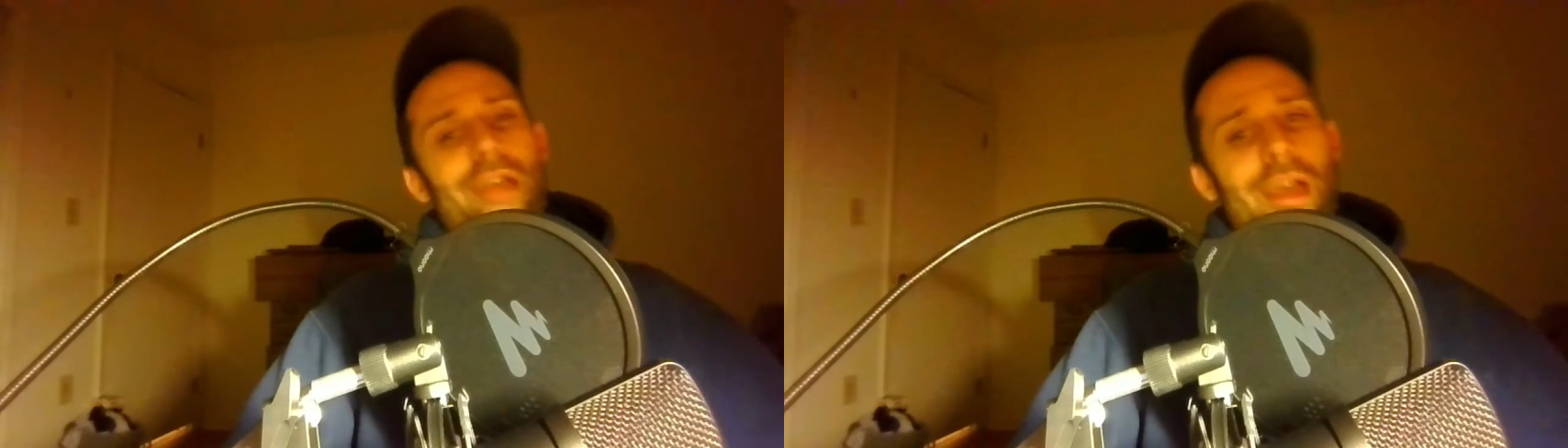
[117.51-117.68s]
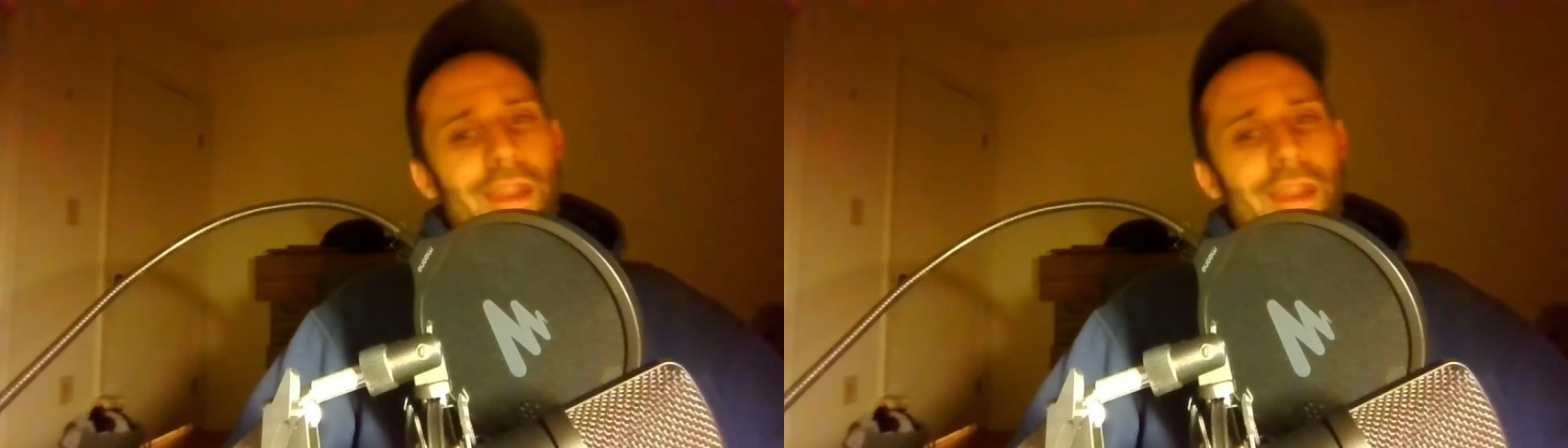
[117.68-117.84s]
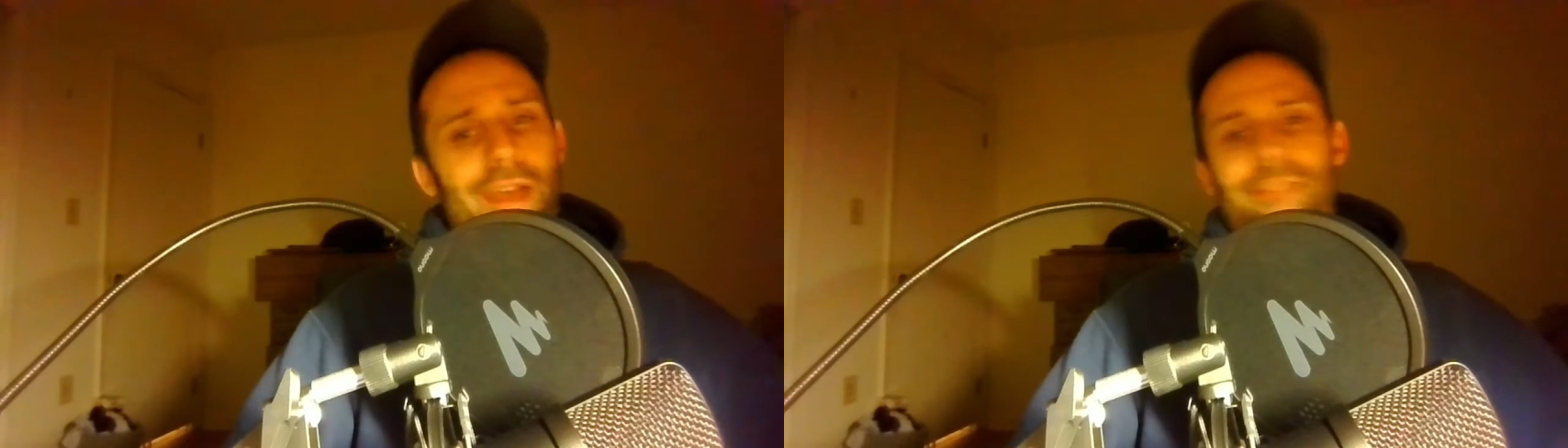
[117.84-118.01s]

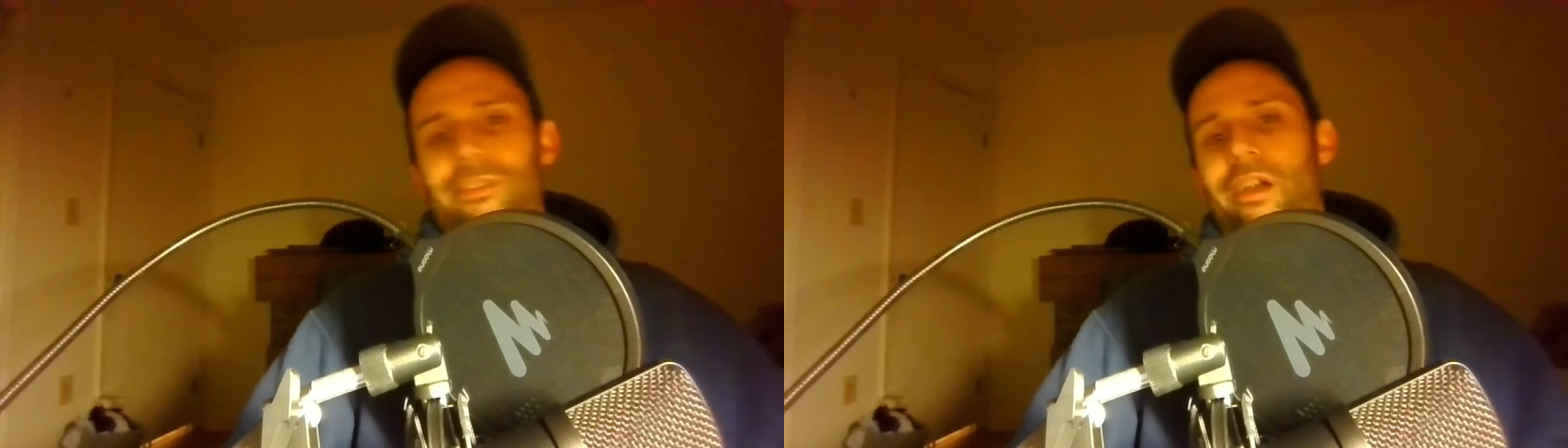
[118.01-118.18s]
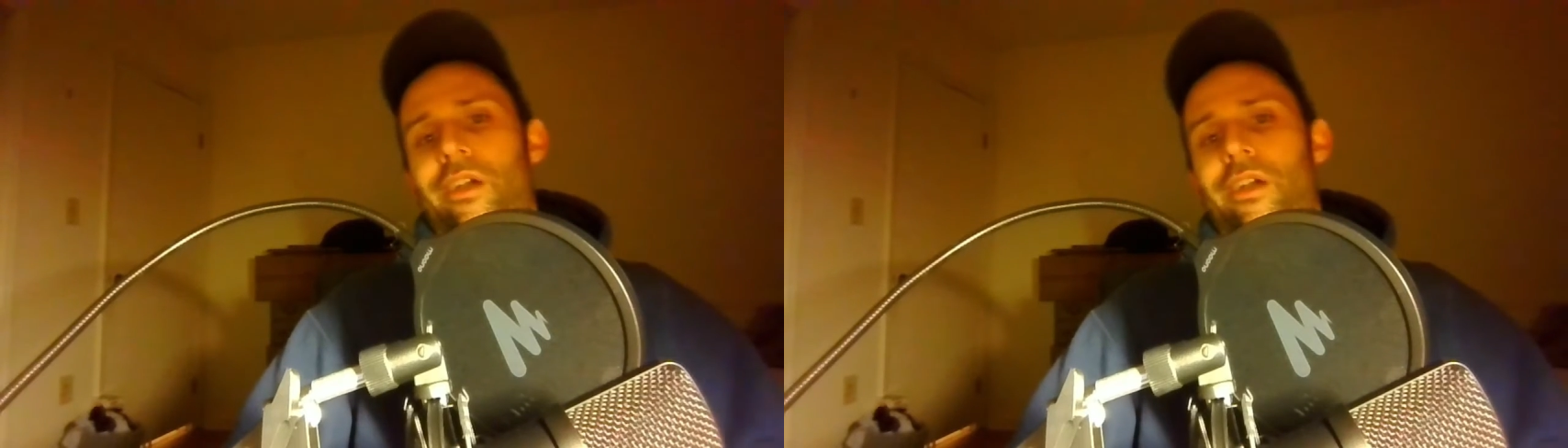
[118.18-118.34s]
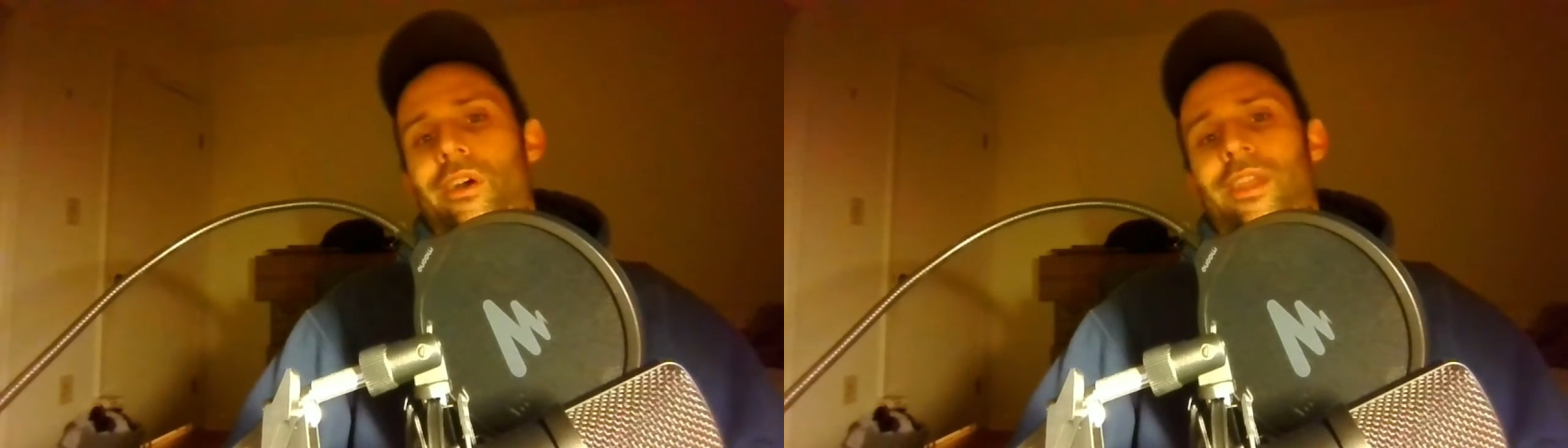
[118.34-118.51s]
Yeah,
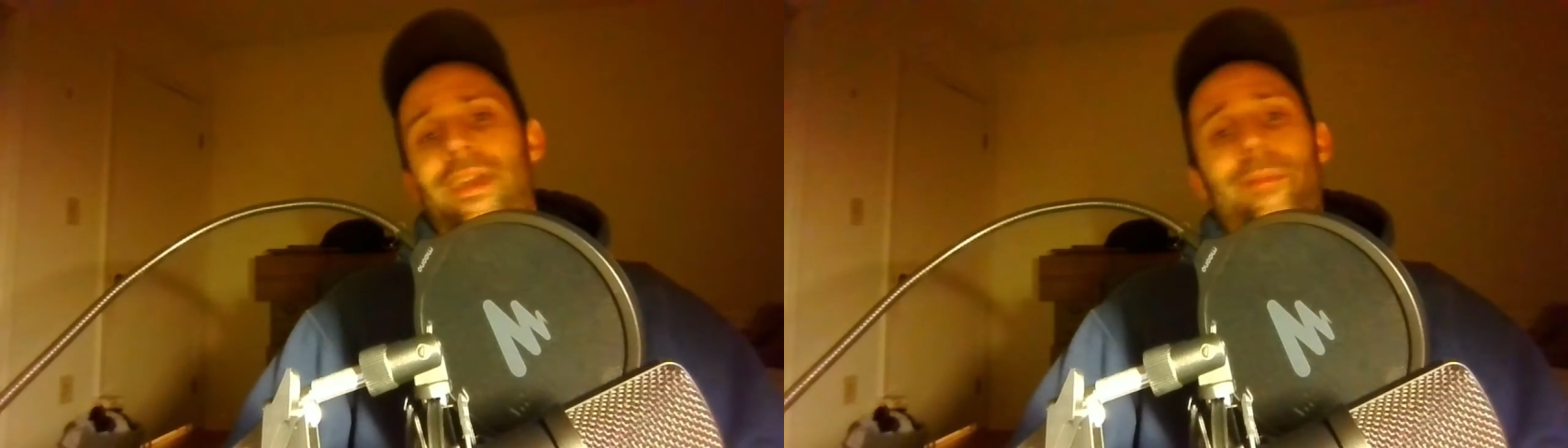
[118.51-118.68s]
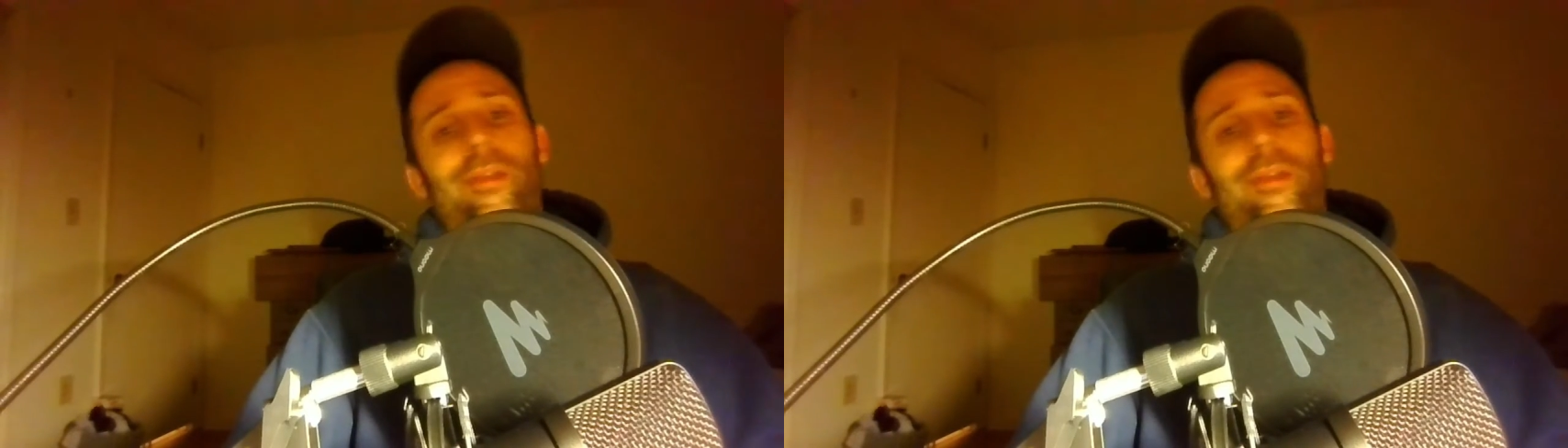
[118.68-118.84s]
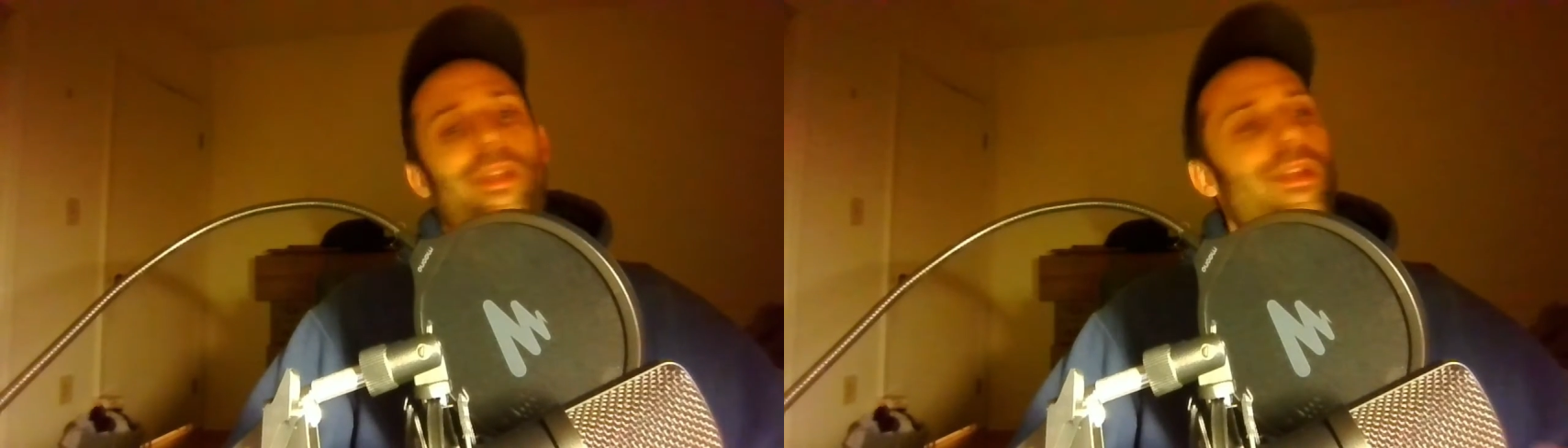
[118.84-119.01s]
Nasdaq got
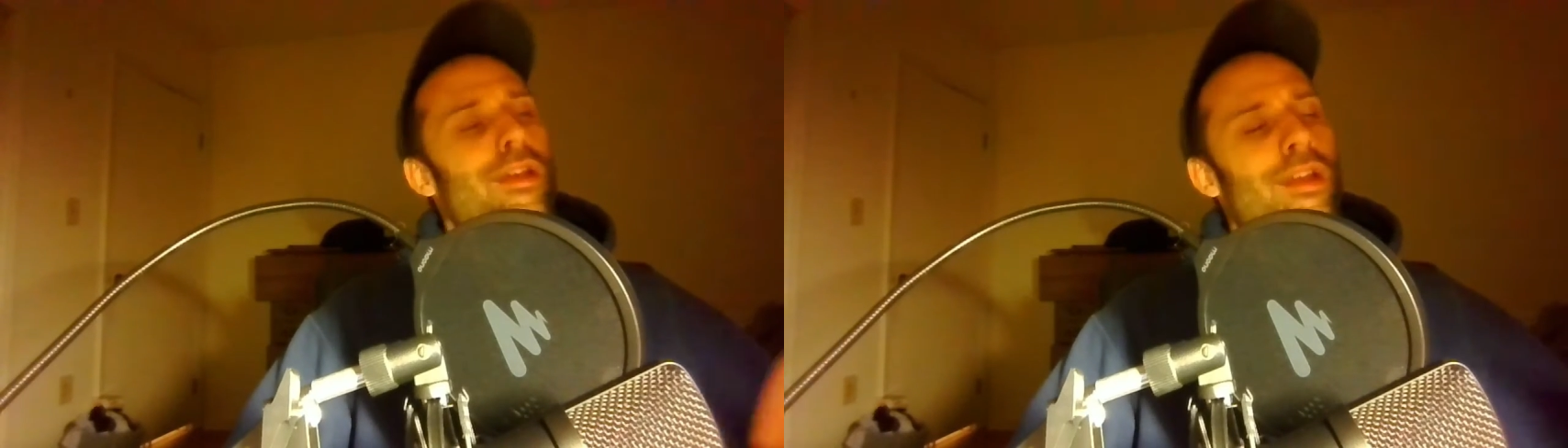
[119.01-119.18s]
hammered.